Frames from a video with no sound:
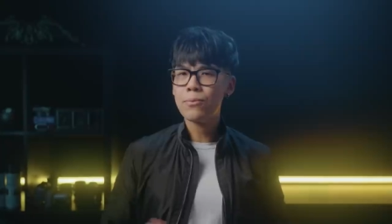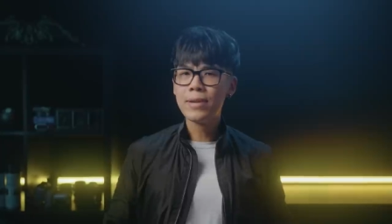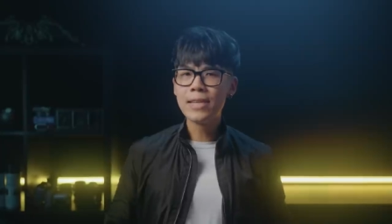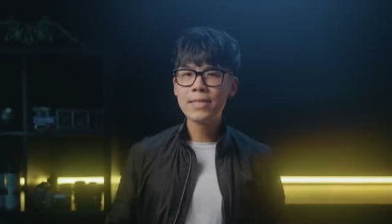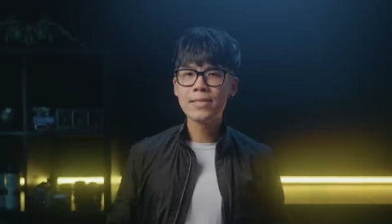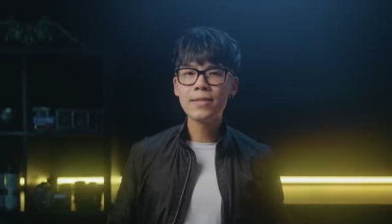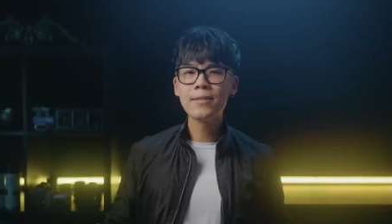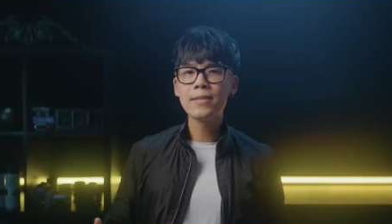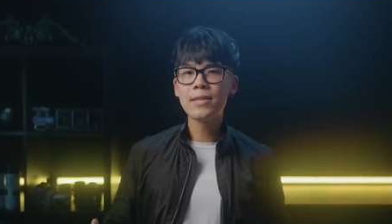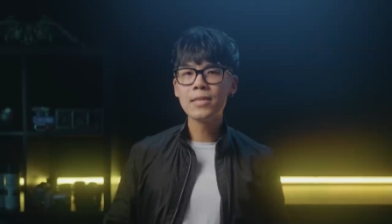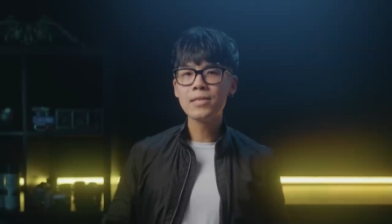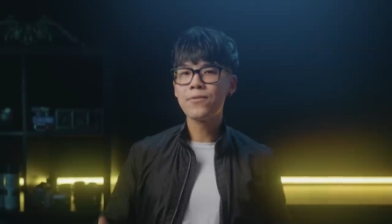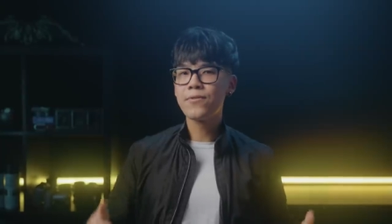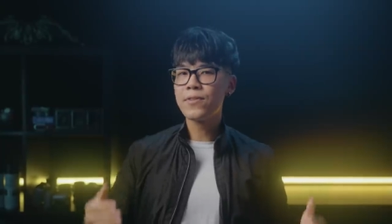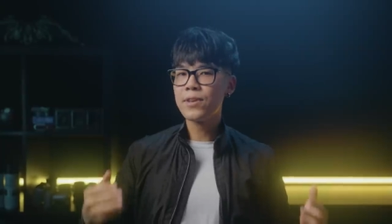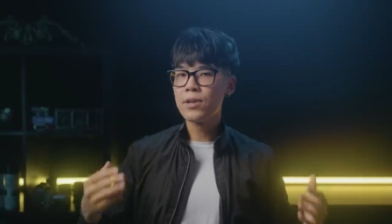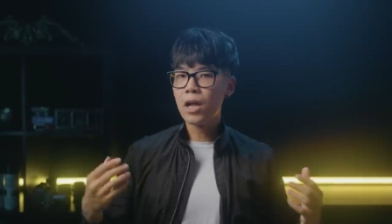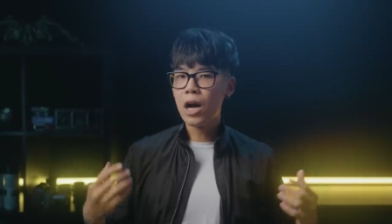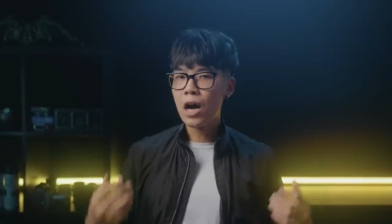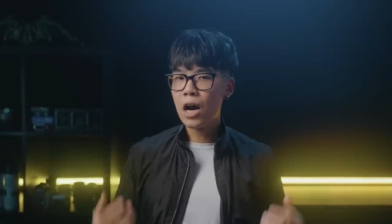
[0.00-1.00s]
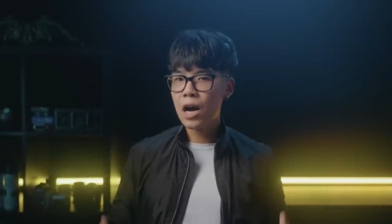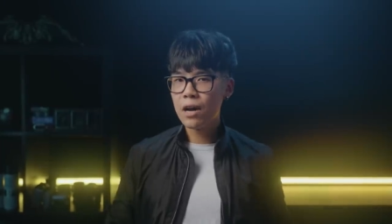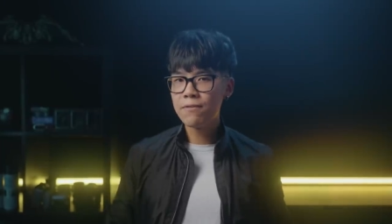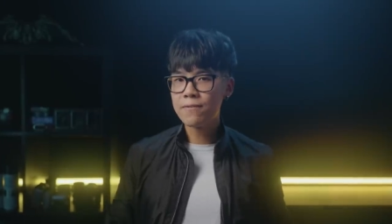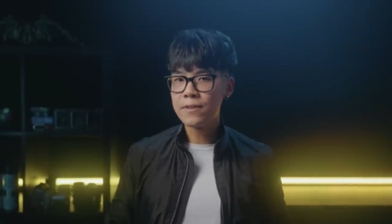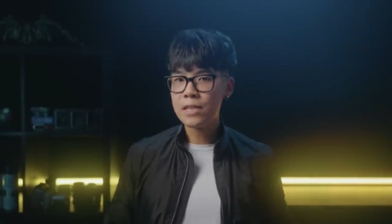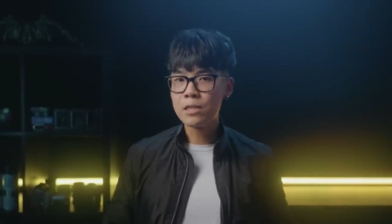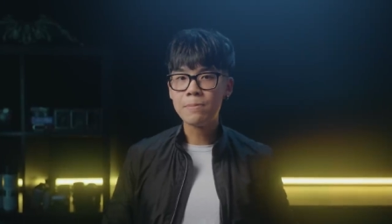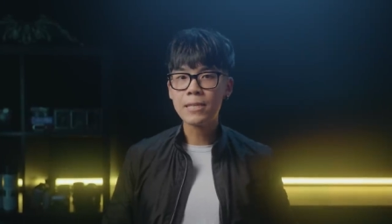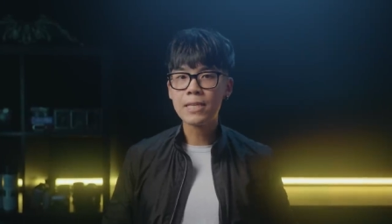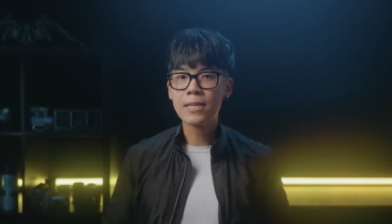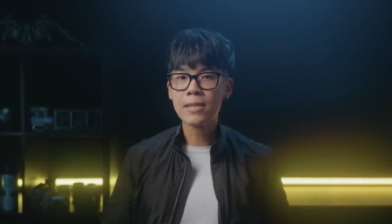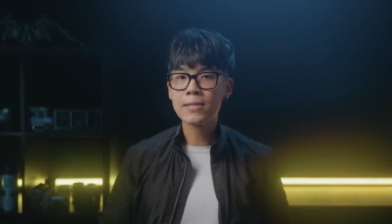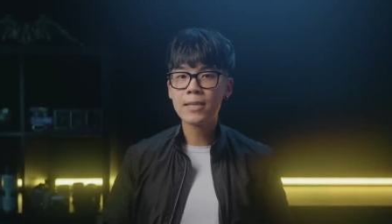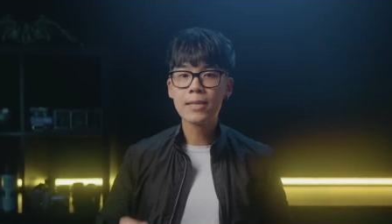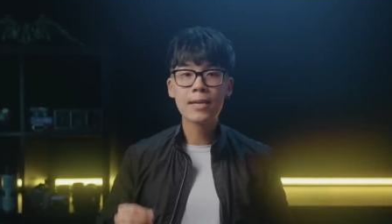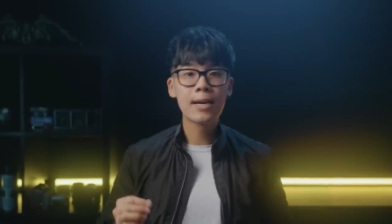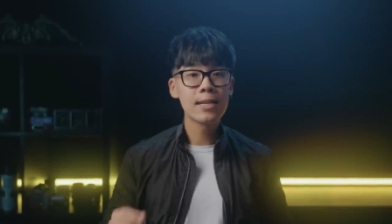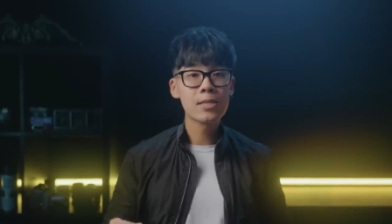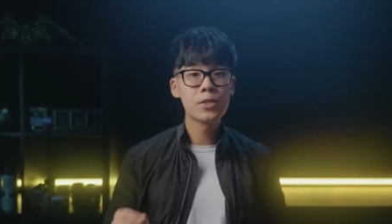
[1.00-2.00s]
The reason these feel off is
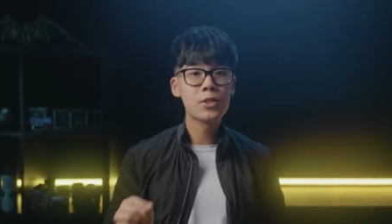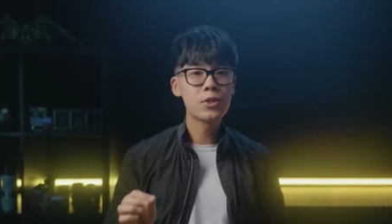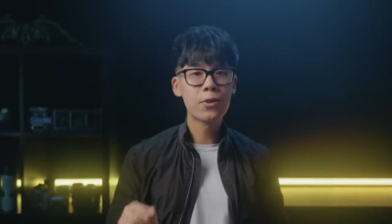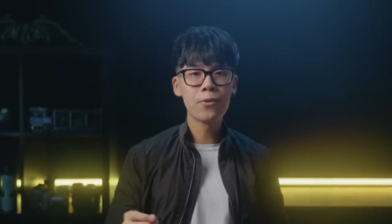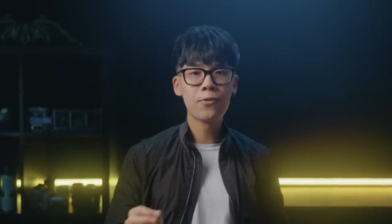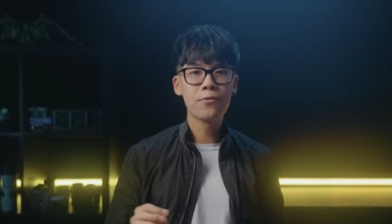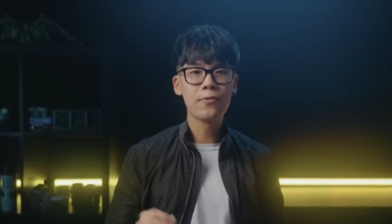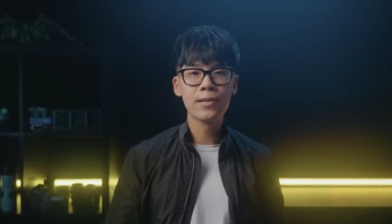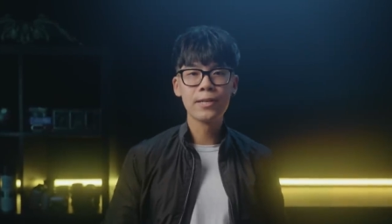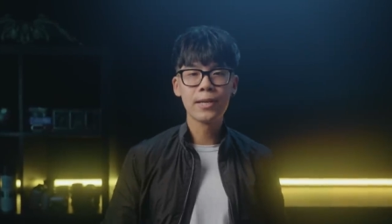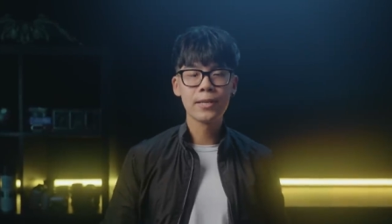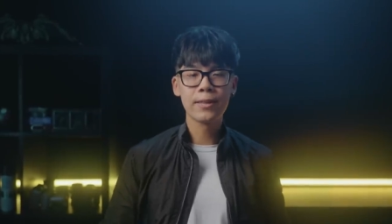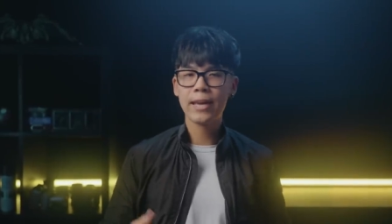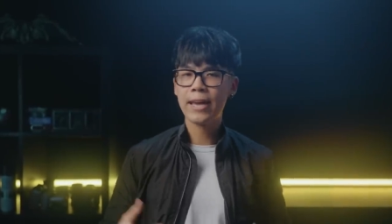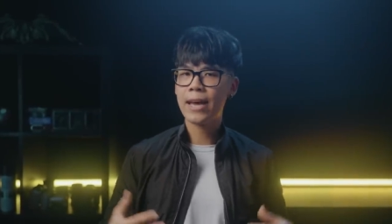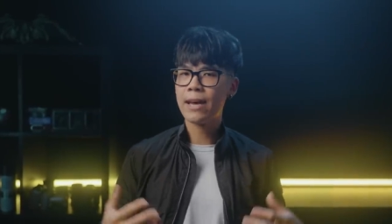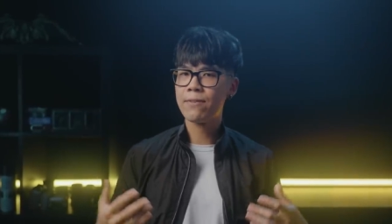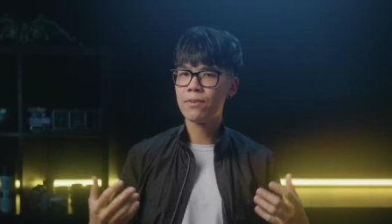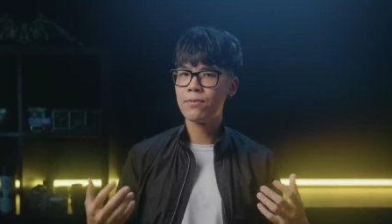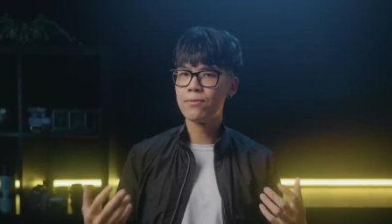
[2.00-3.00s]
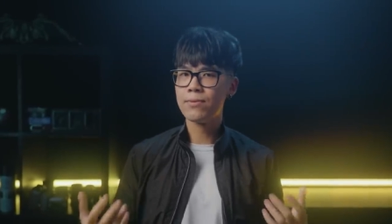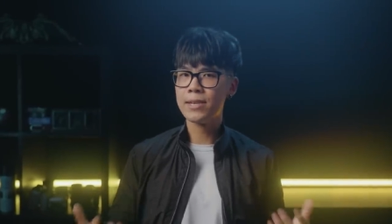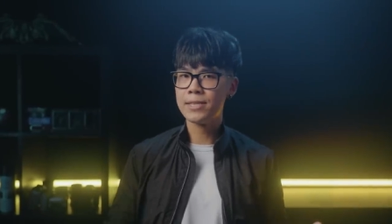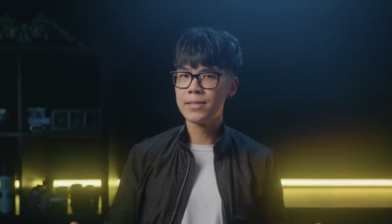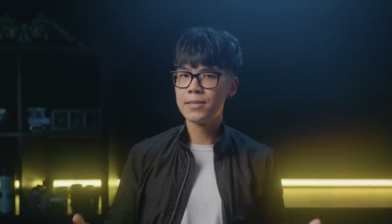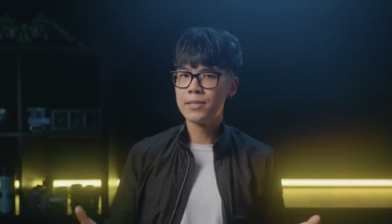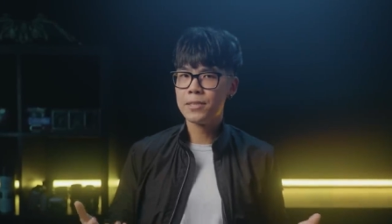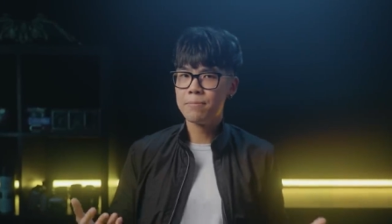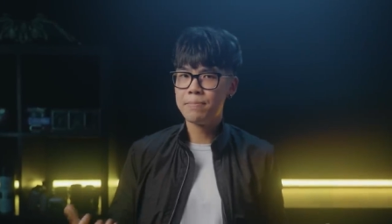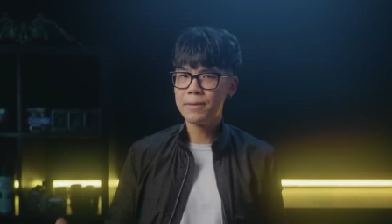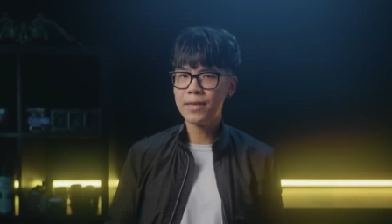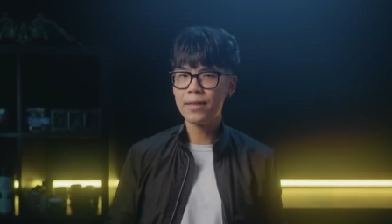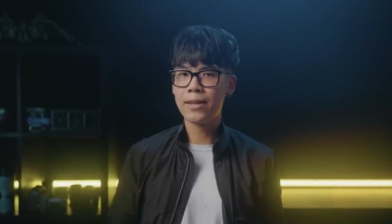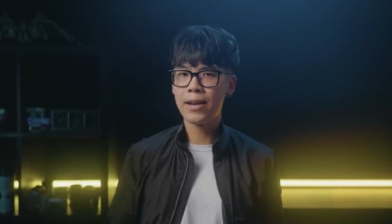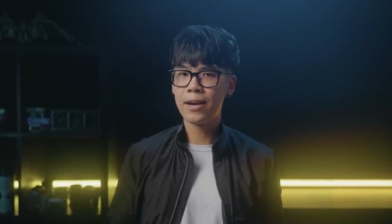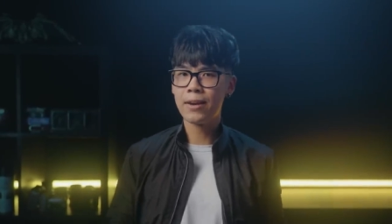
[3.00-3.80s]
because the cuts don't feel like they have a reason to be